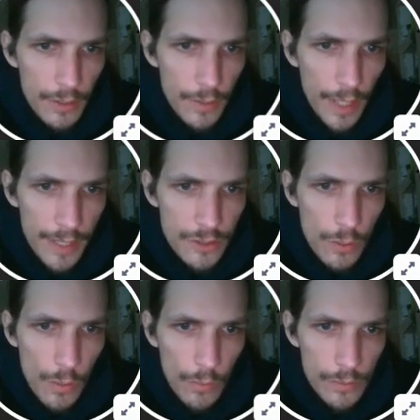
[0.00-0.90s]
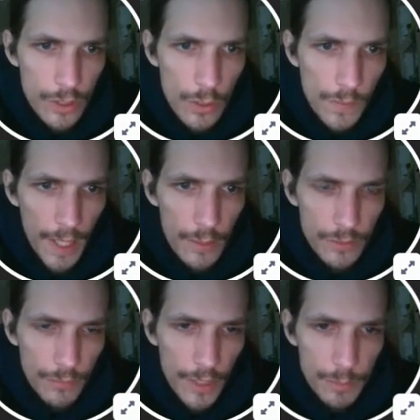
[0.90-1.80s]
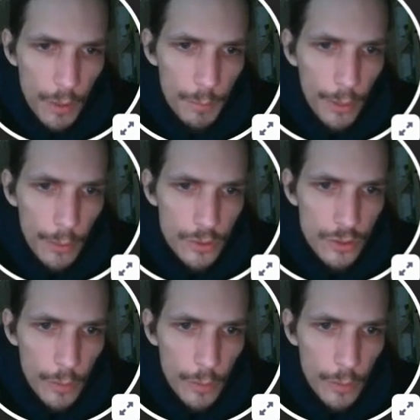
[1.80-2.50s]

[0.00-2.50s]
You get 2,000 Facebook posts,